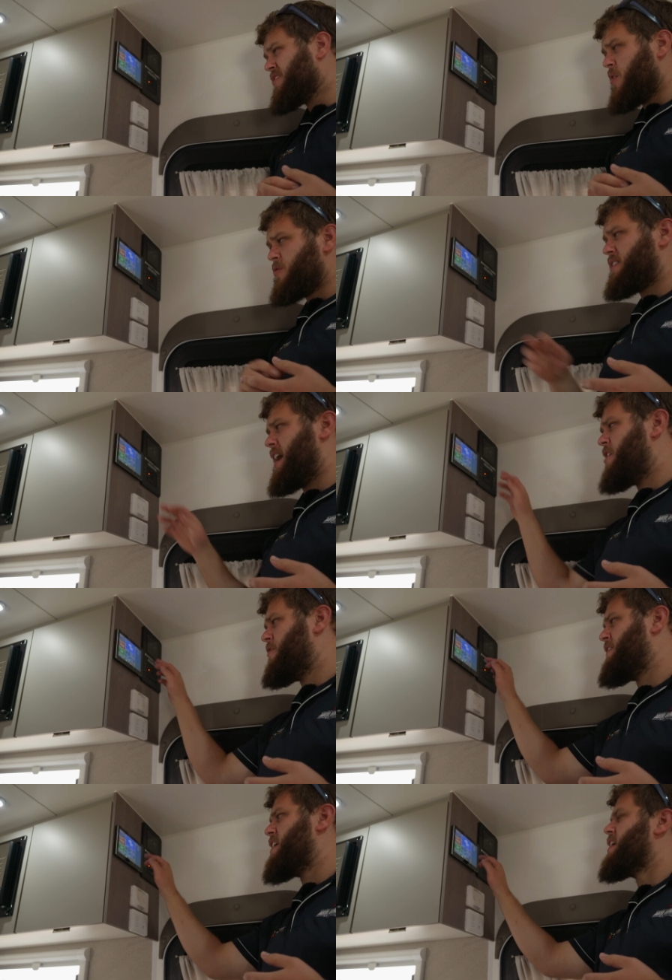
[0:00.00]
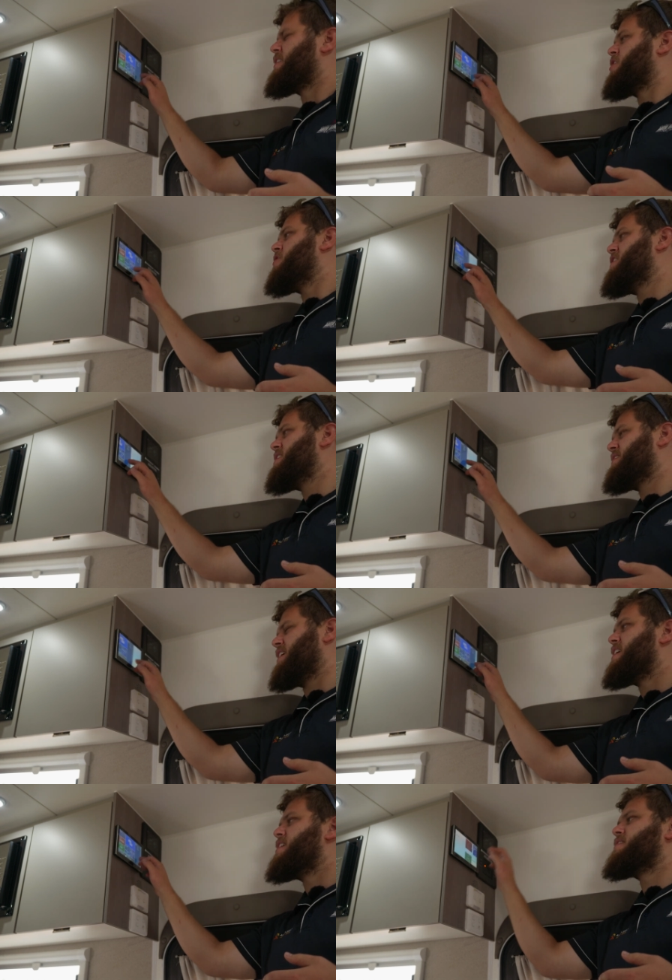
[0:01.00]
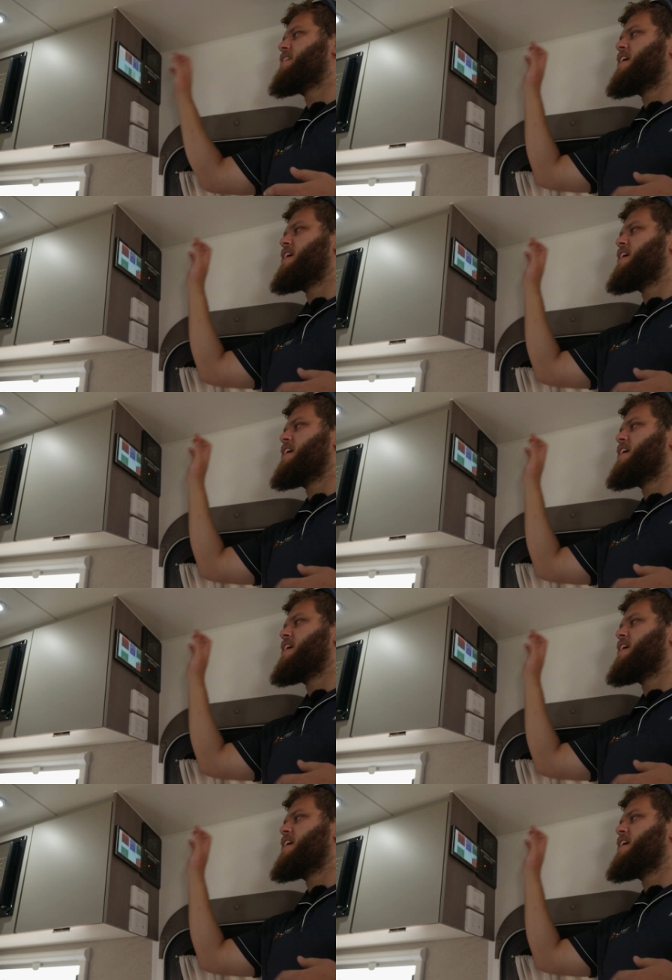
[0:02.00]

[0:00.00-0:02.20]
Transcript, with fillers: So we'll start off here. So this is